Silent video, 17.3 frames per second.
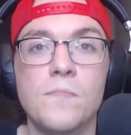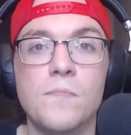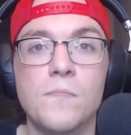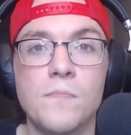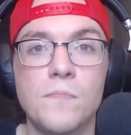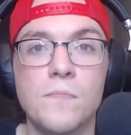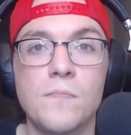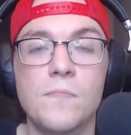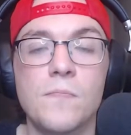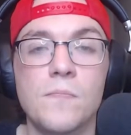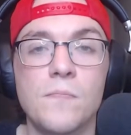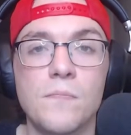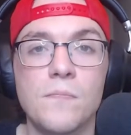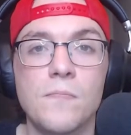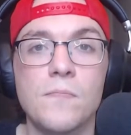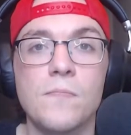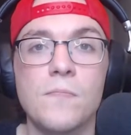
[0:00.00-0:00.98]

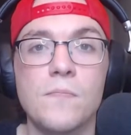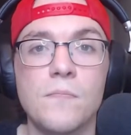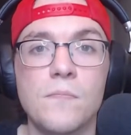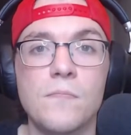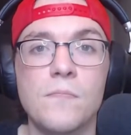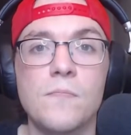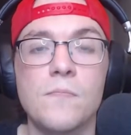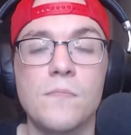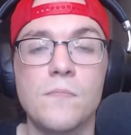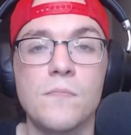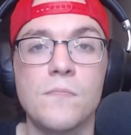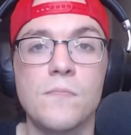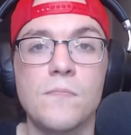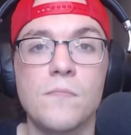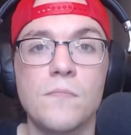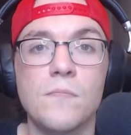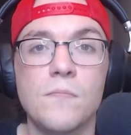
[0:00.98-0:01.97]

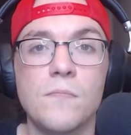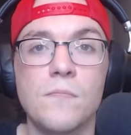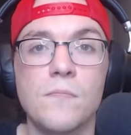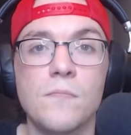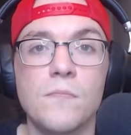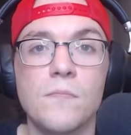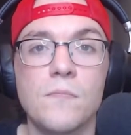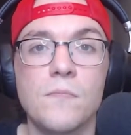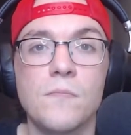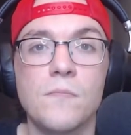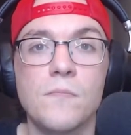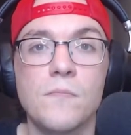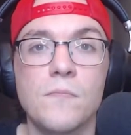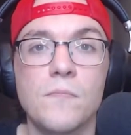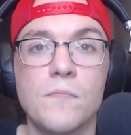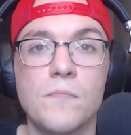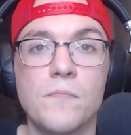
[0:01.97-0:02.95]

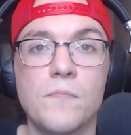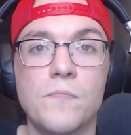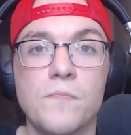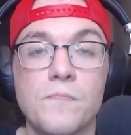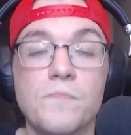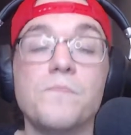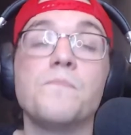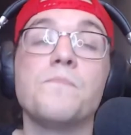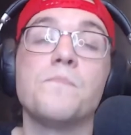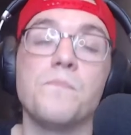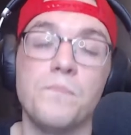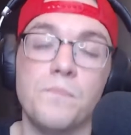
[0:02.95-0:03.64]
(silent)